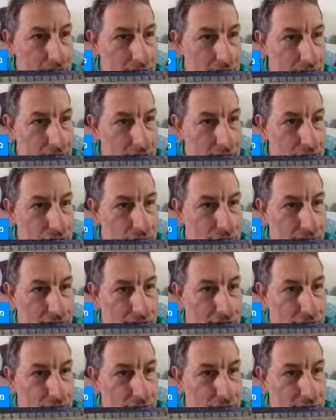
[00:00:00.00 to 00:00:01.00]
Hashvan, so
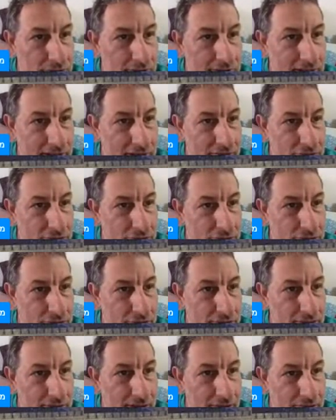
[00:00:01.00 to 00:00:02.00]
Kislev, so this is
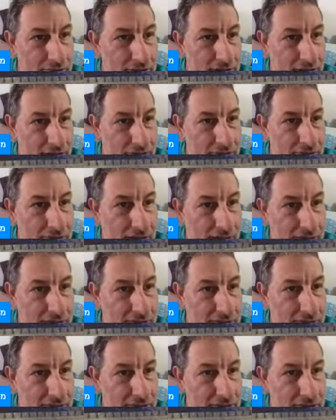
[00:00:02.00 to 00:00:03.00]
7th, 8th, 9th
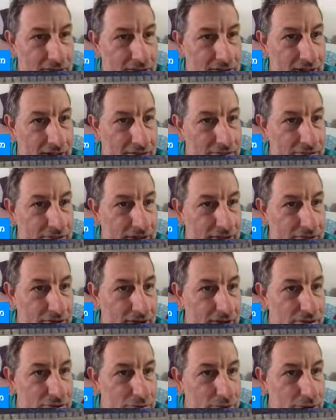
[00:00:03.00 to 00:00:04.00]
is Kislev, Tevet.
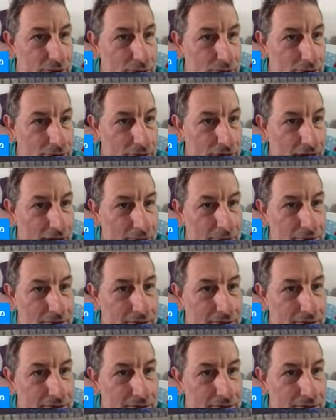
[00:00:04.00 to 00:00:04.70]
Oh, I knew I forgot one.